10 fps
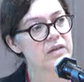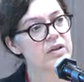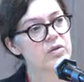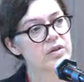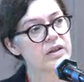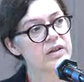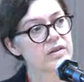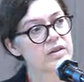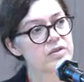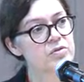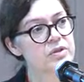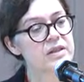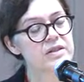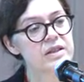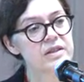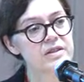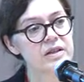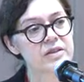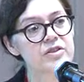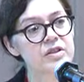we're looking to indeed
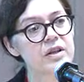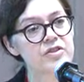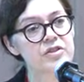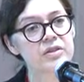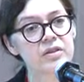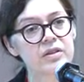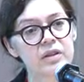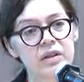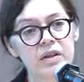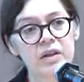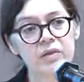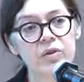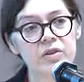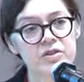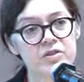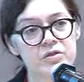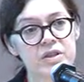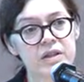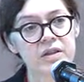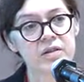international world
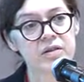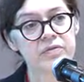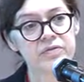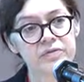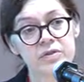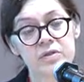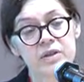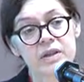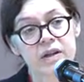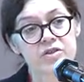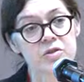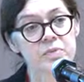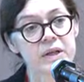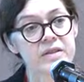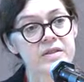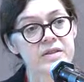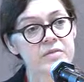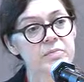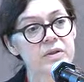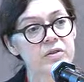today of not only cultural
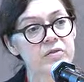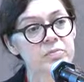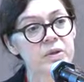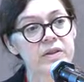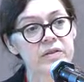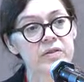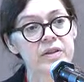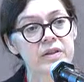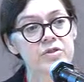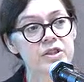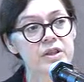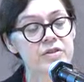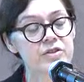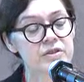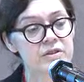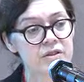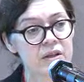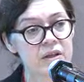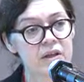practices but of political negotiations.